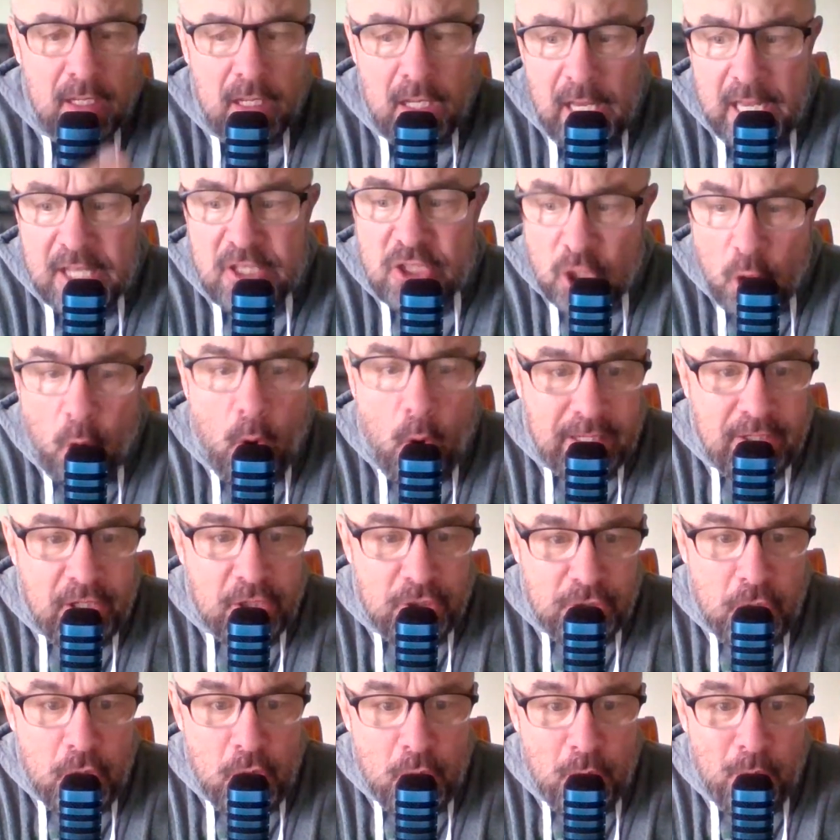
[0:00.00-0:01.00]
is going to
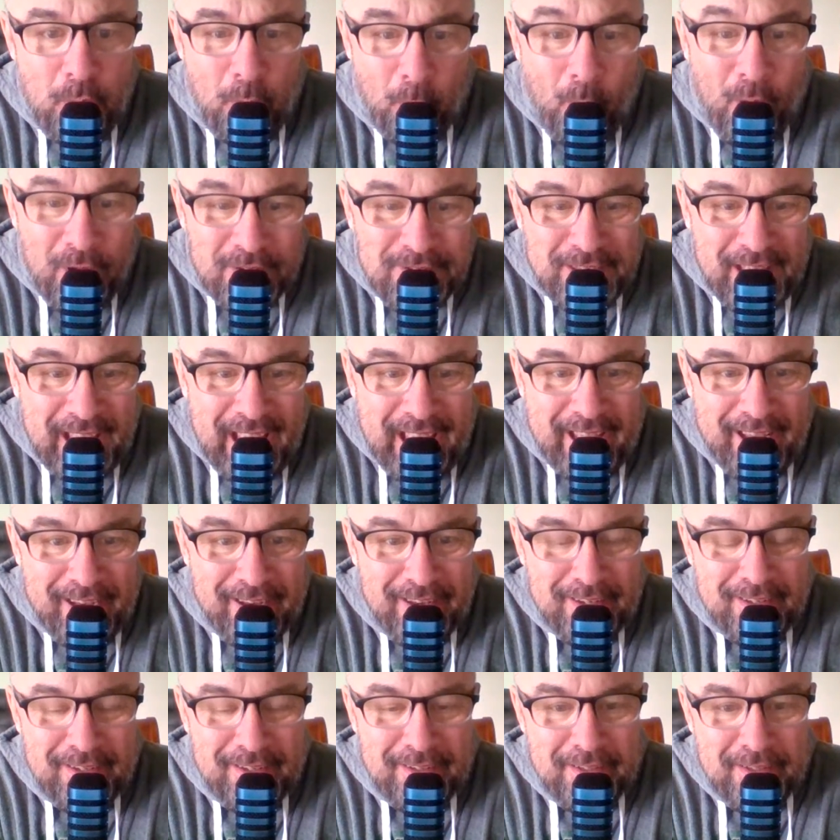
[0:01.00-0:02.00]
do one day.
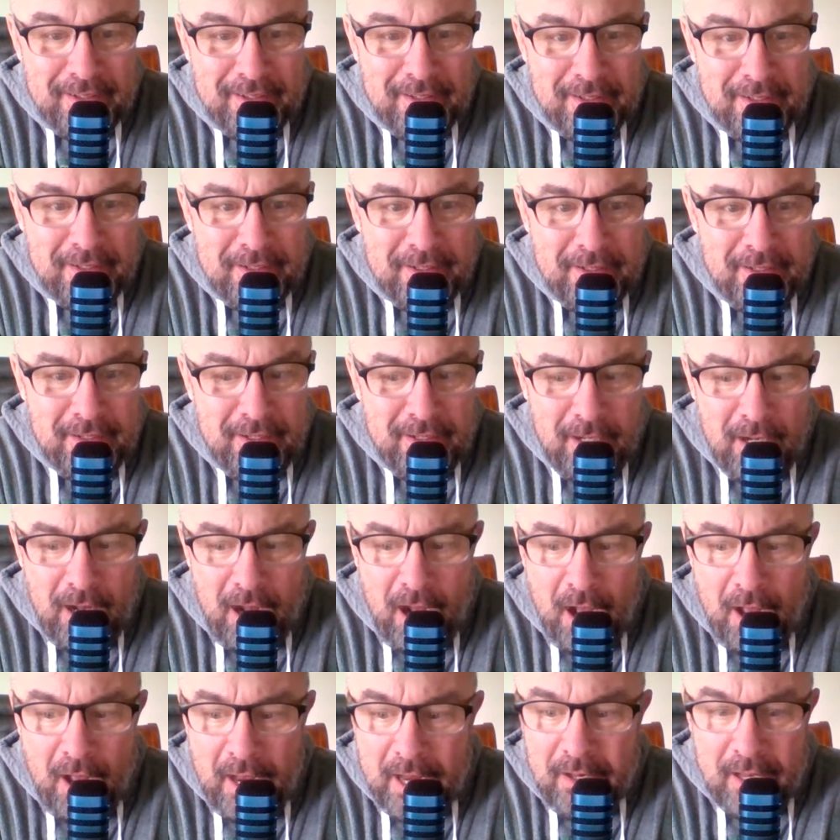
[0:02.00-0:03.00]

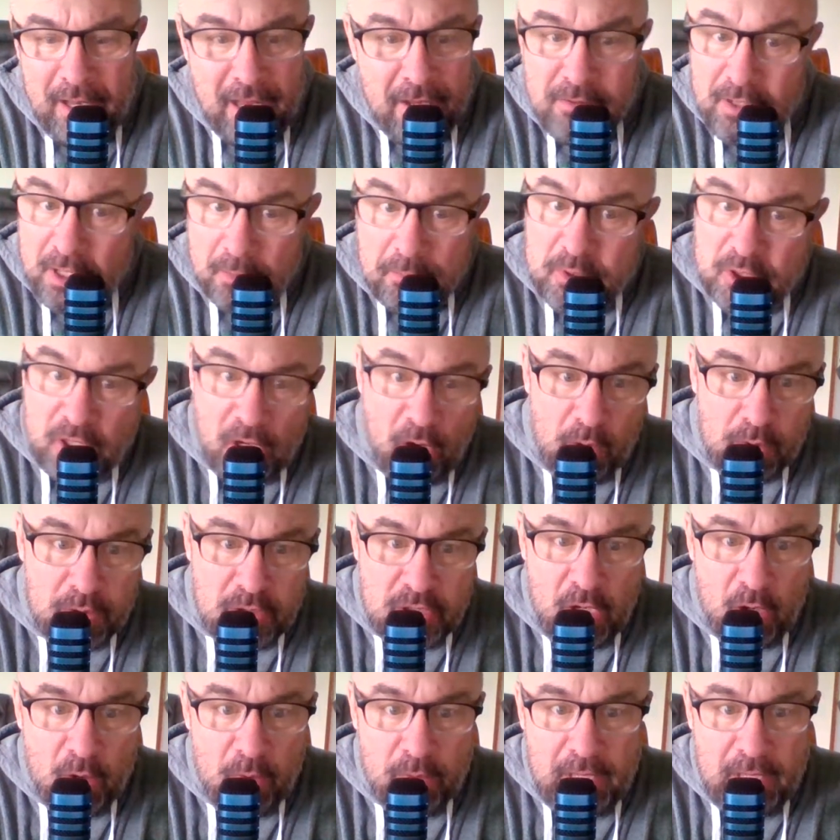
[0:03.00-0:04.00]

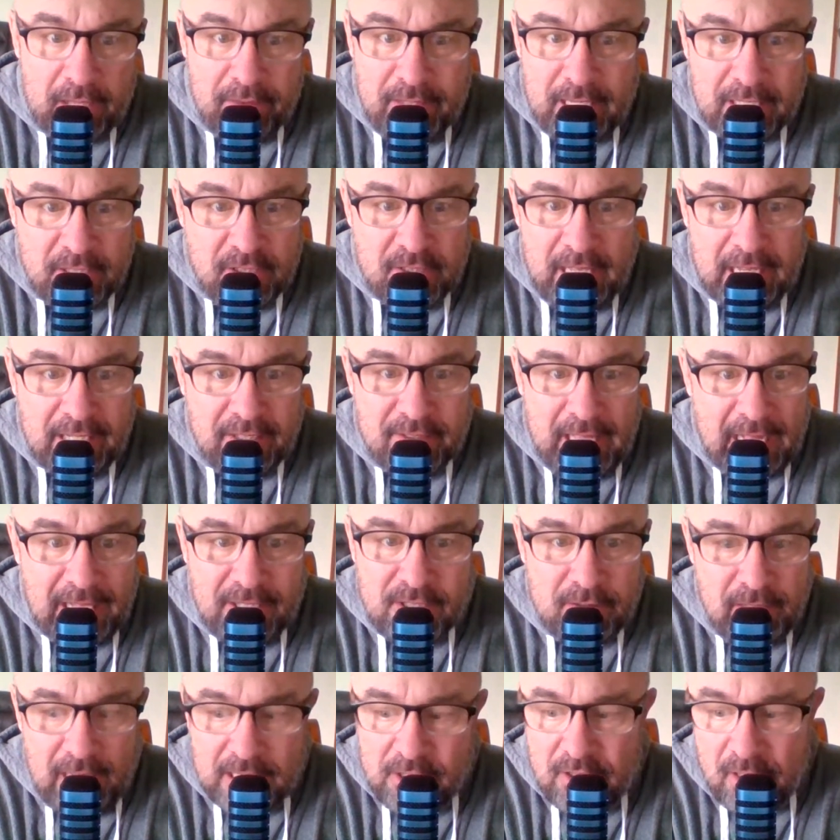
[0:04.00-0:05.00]
So
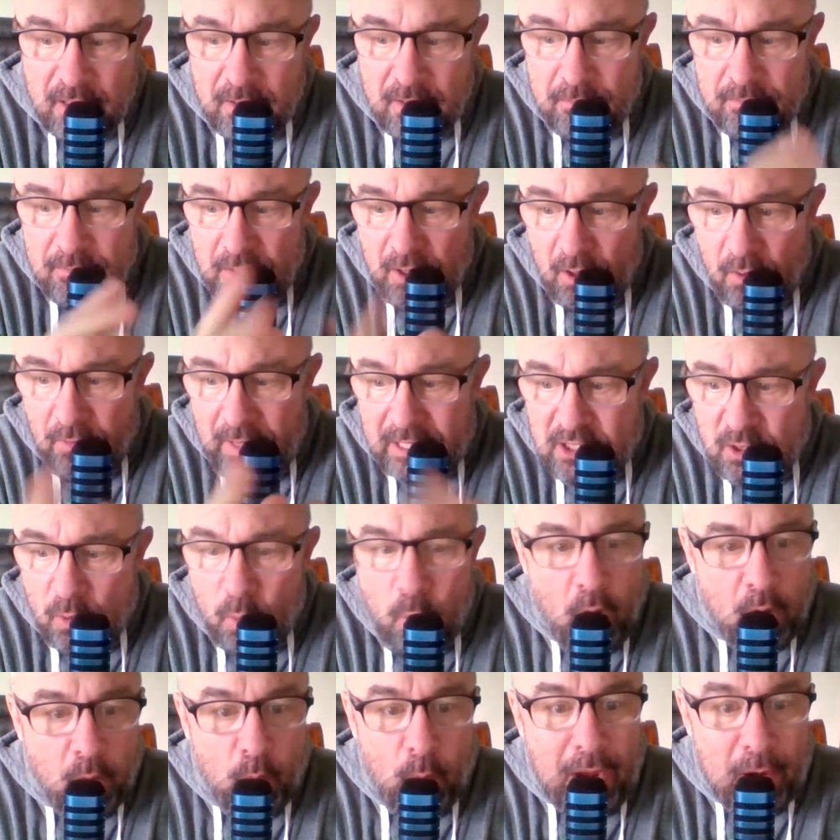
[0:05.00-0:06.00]
that's a
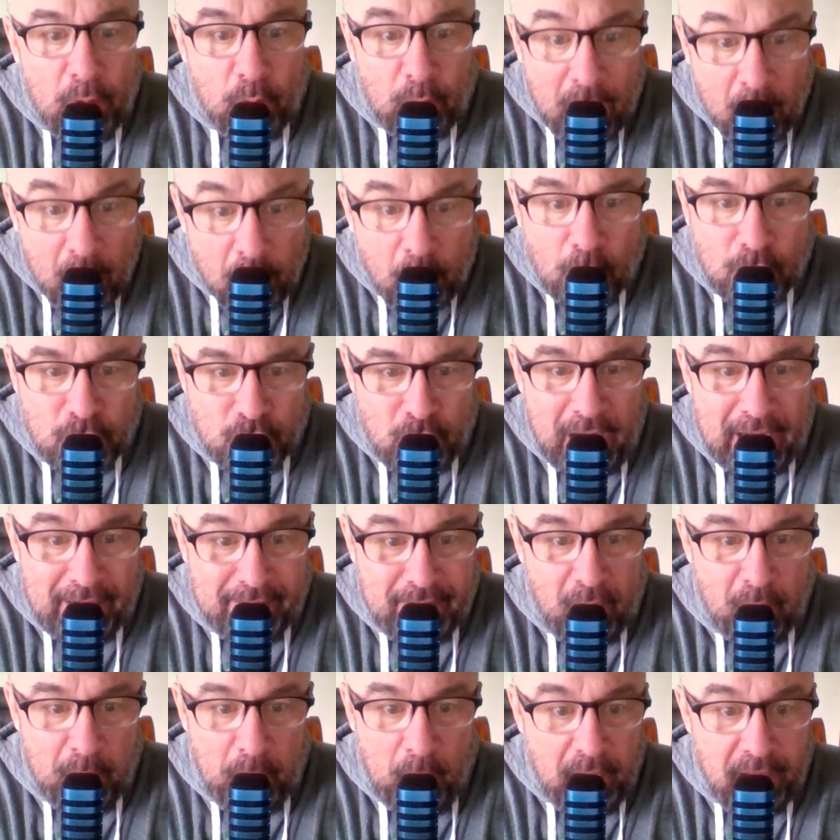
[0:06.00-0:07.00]
one-way railroad track
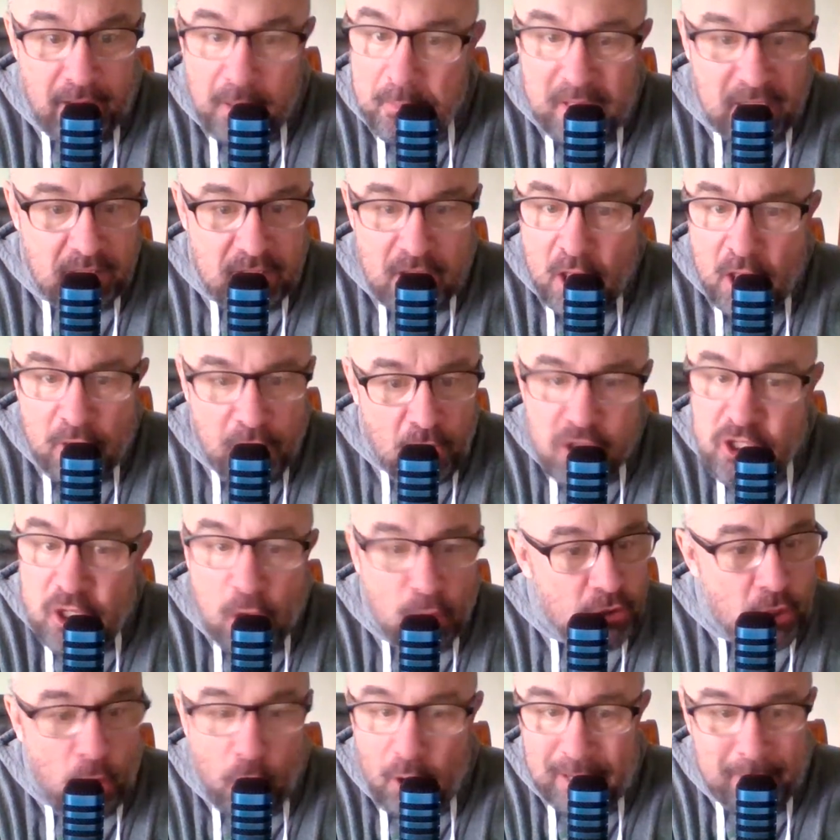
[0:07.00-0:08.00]
there, buddy. I mean, there's no
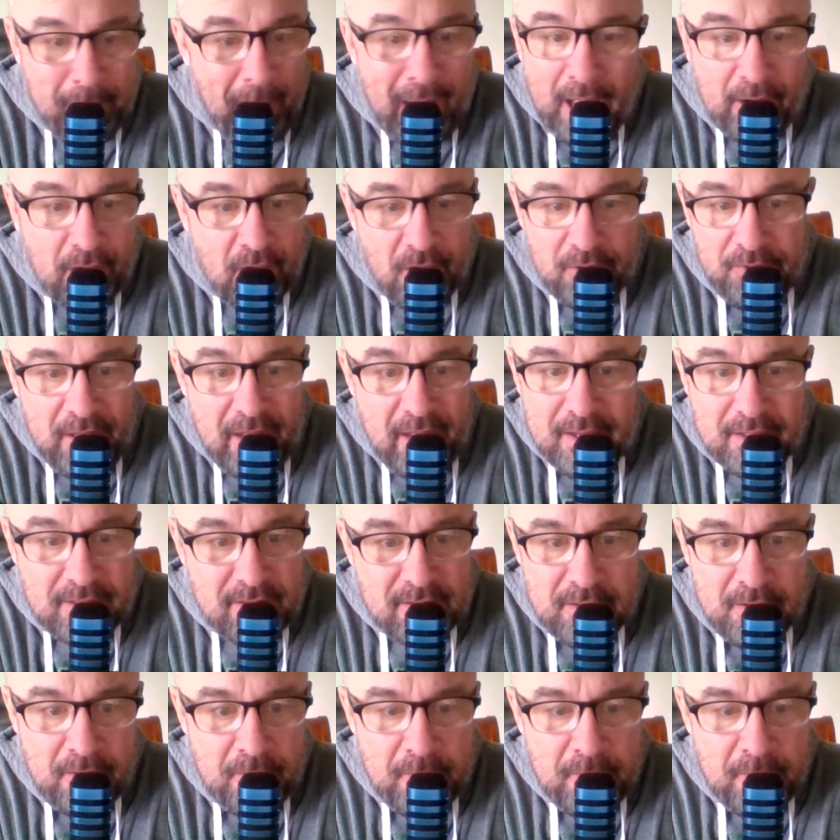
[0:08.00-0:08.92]
turning back on this.